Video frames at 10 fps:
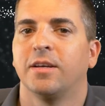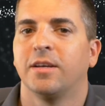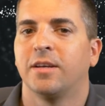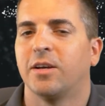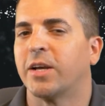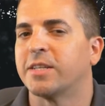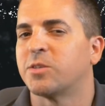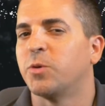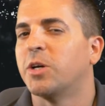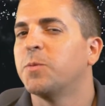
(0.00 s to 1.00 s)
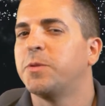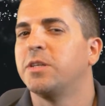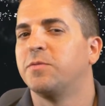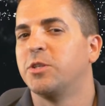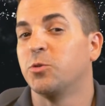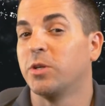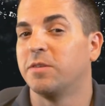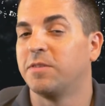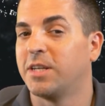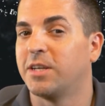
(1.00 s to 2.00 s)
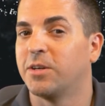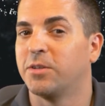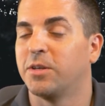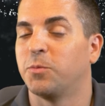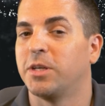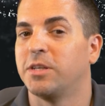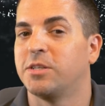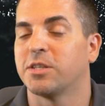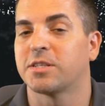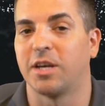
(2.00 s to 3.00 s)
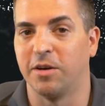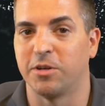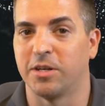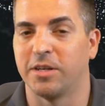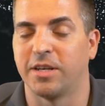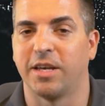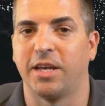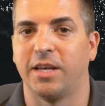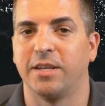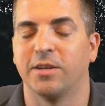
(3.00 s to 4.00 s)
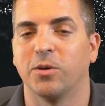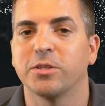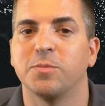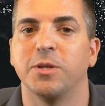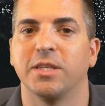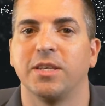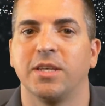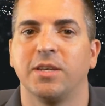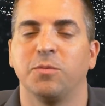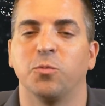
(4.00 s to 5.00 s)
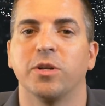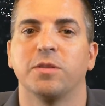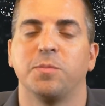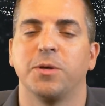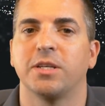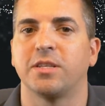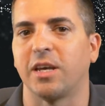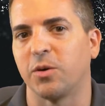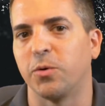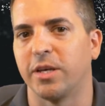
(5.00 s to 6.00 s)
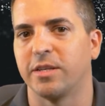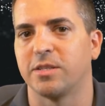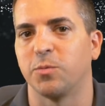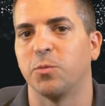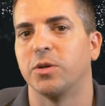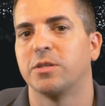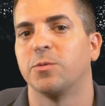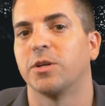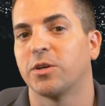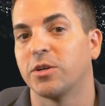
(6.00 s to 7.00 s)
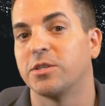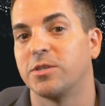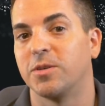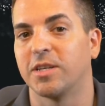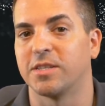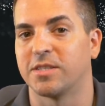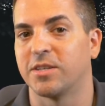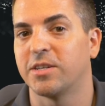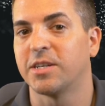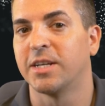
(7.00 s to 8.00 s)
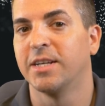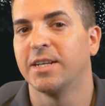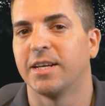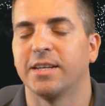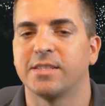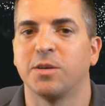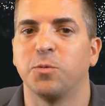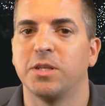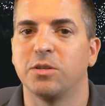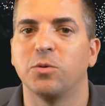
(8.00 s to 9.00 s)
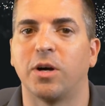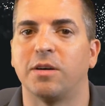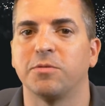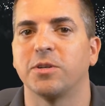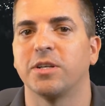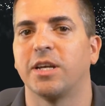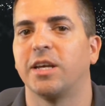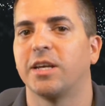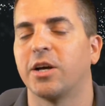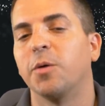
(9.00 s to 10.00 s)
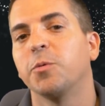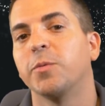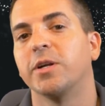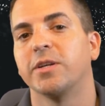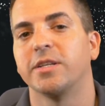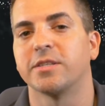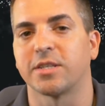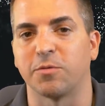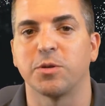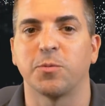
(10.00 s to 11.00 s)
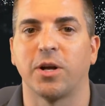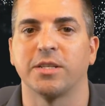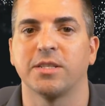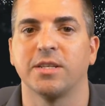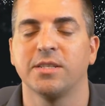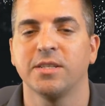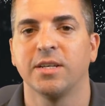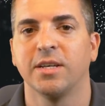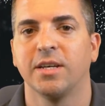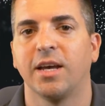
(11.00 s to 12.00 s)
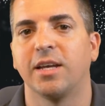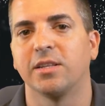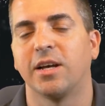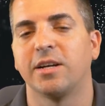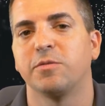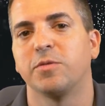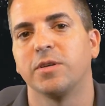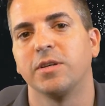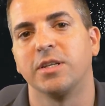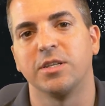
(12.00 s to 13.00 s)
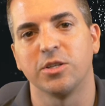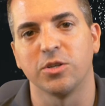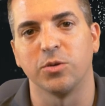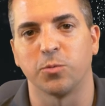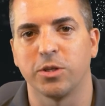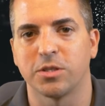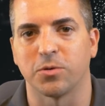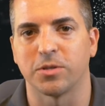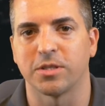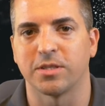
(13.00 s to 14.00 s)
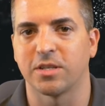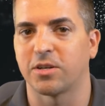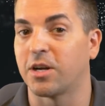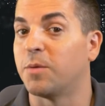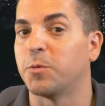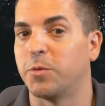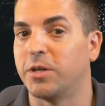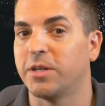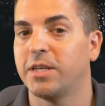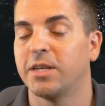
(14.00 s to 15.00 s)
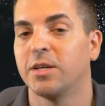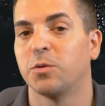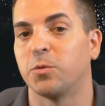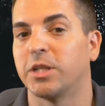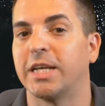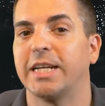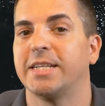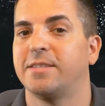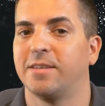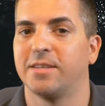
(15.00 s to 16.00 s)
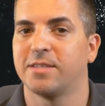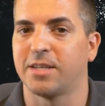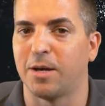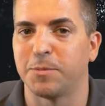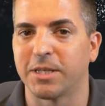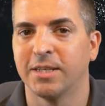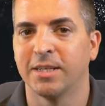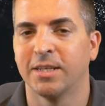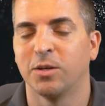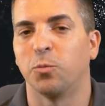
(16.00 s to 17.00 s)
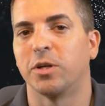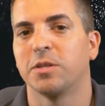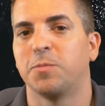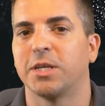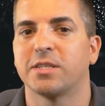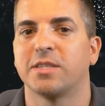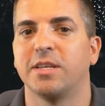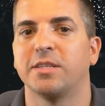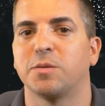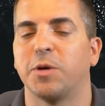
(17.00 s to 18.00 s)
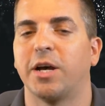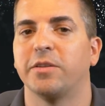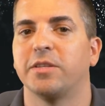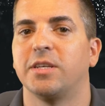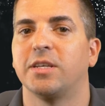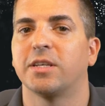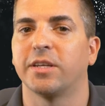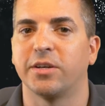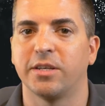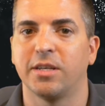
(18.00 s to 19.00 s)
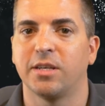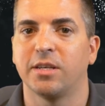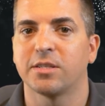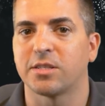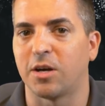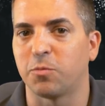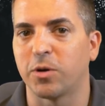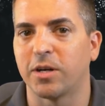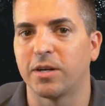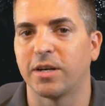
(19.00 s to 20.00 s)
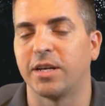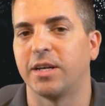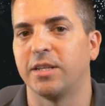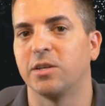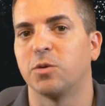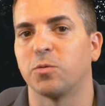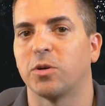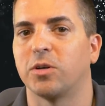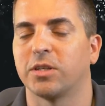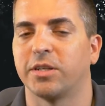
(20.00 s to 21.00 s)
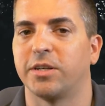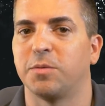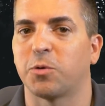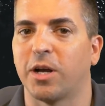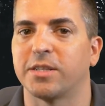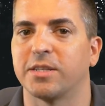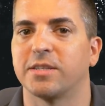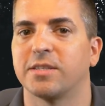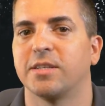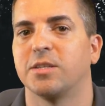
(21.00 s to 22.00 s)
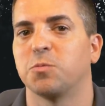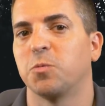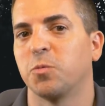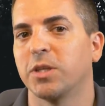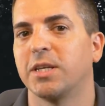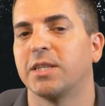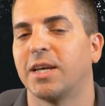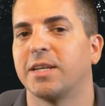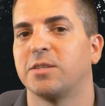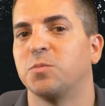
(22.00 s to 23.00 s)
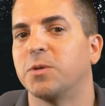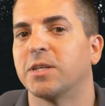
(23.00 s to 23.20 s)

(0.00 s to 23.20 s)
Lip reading: Okay, so we hope that you've enjoyed the video that we just covered. And ultimately, one of the big takeaways that we want to encourage you to consider is that we do offer a complimentary discovery process and a lot of additional resources that are complementary related to this topic. One of the biggest things about the Clarity software and the overall Clarity process is we really like to build